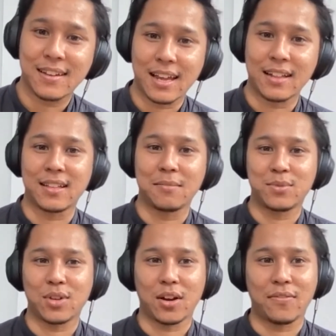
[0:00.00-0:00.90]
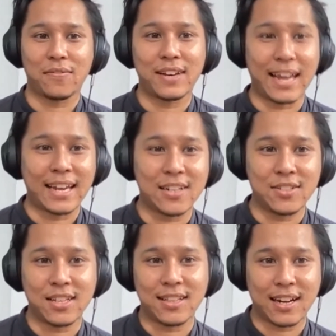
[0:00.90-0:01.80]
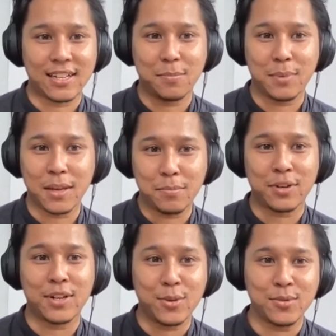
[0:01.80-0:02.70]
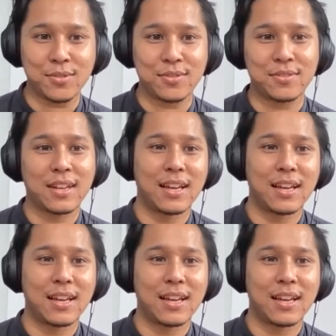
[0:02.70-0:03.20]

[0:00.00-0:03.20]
in terms of the energy that is being produced